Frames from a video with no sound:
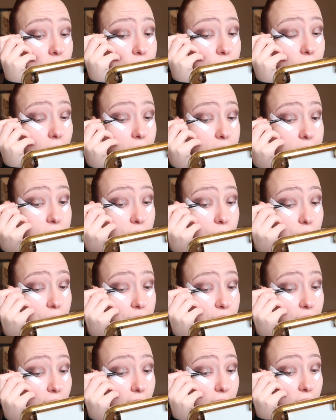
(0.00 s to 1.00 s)
buy some
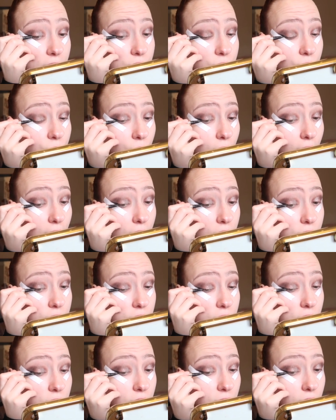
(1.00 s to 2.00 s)
of that as well
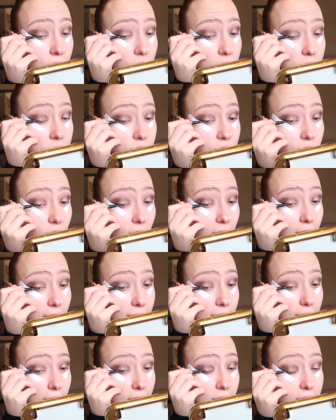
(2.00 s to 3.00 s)
to try
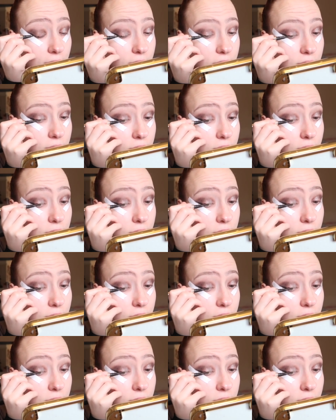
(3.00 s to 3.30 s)
again.